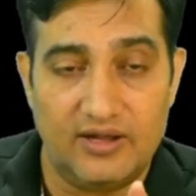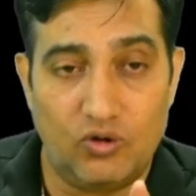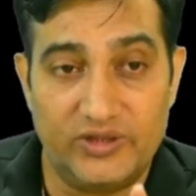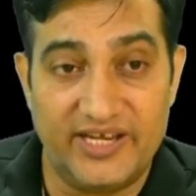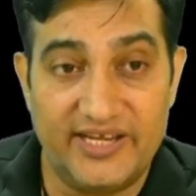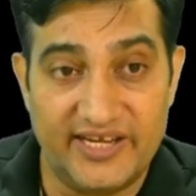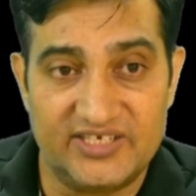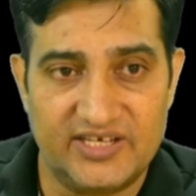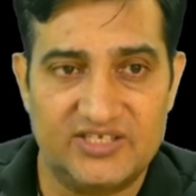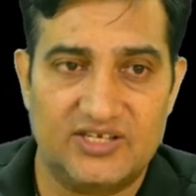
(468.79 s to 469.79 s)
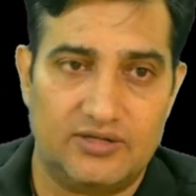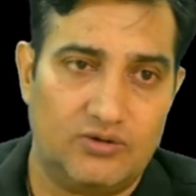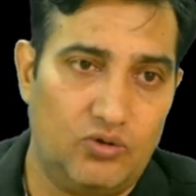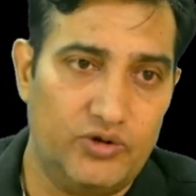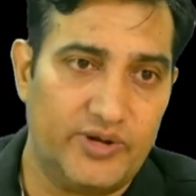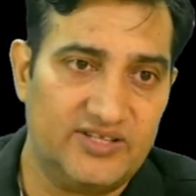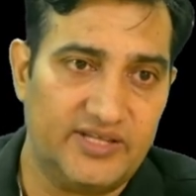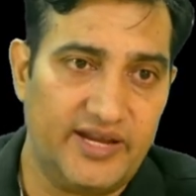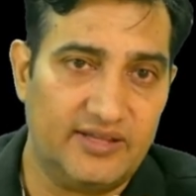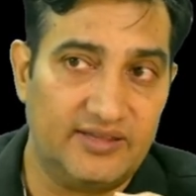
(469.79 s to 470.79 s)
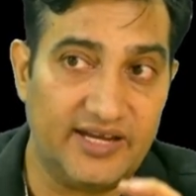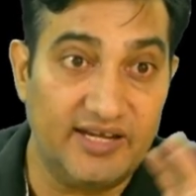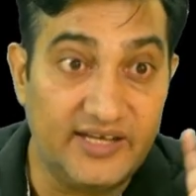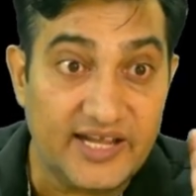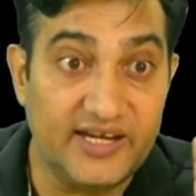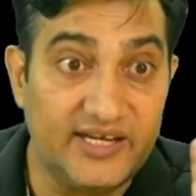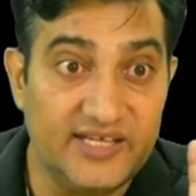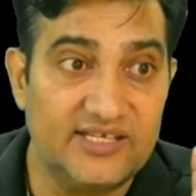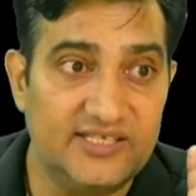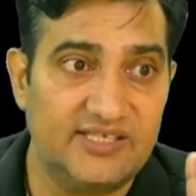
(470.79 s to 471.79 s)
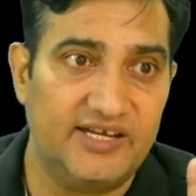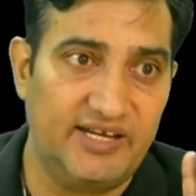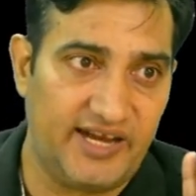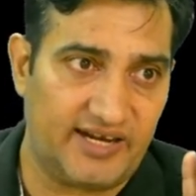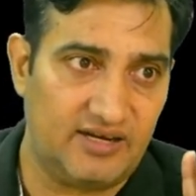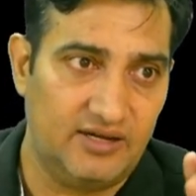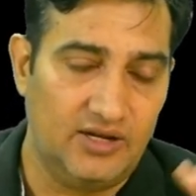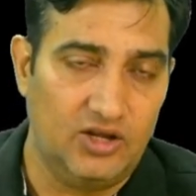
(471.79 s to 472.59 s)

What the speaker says: authentication is done, or you can say the integrity is intact.